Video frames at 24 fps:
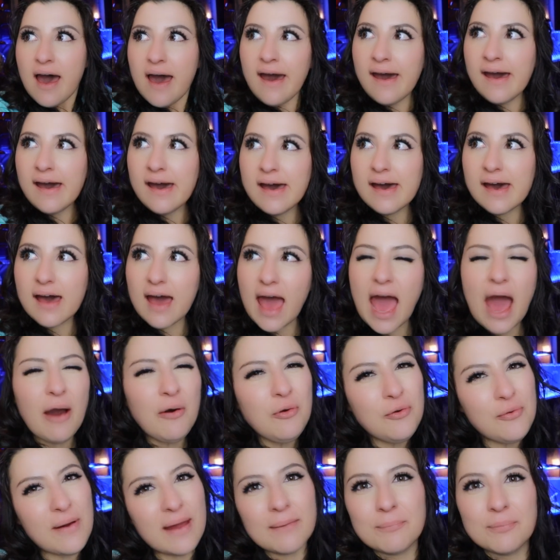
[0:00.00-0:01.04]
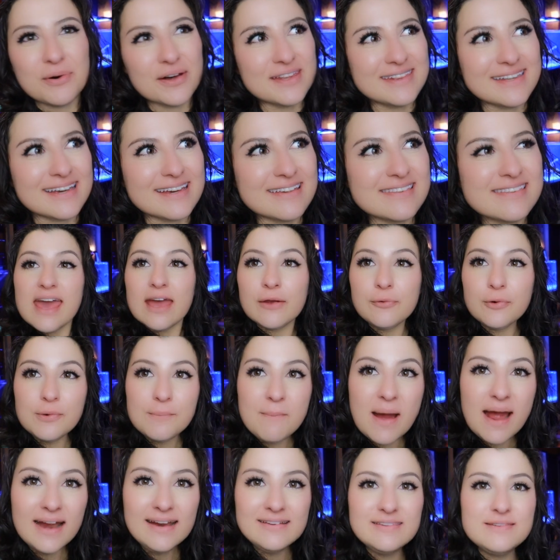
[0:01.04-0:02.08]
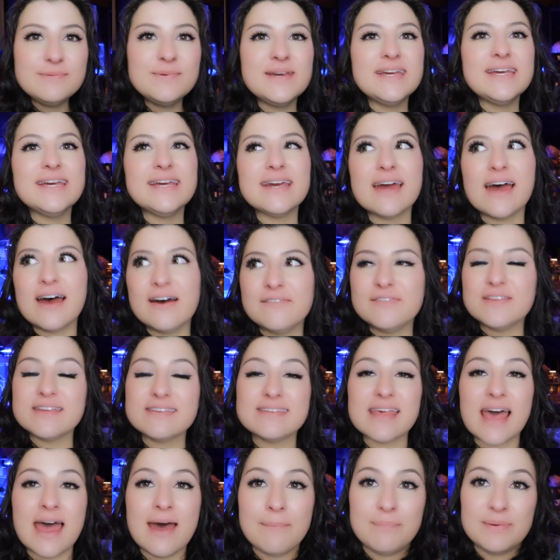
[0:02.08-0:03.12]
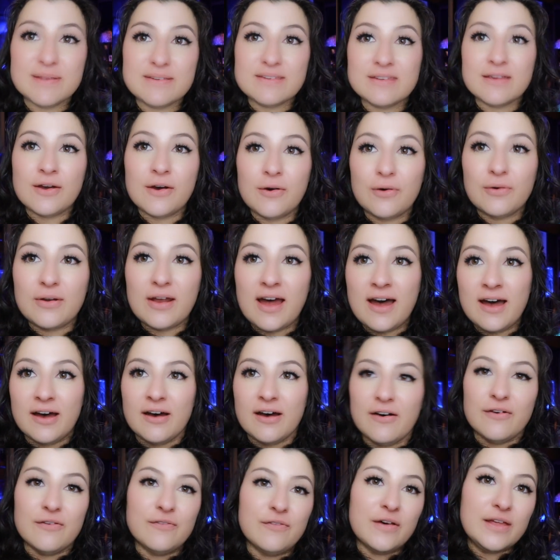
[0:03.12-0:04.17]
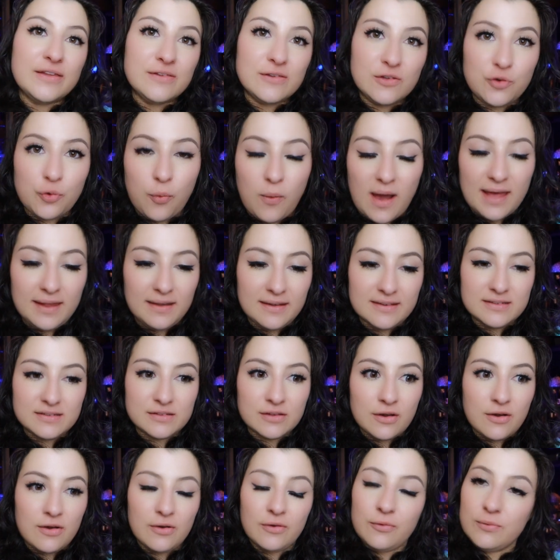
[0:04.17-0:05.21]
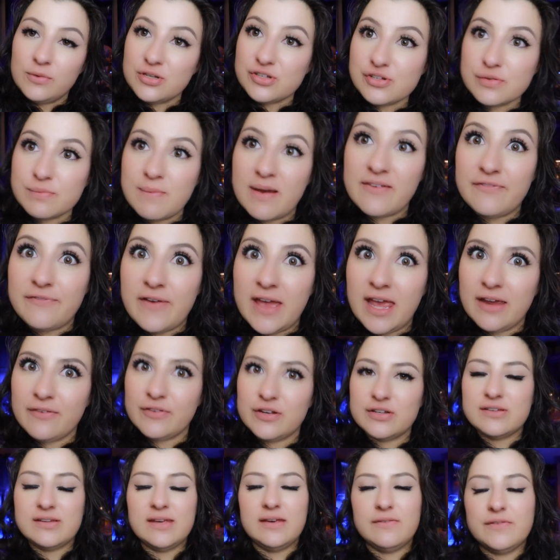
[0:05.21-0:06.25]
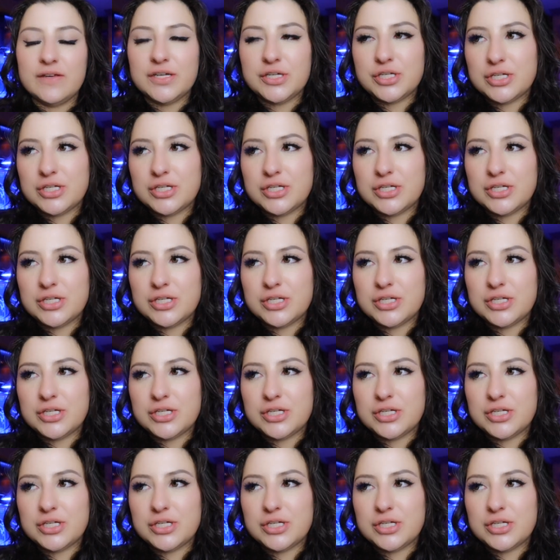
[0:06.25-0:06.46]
How do I put this? It reminds me of this episode of The Twilight Zone, which was my favorite T V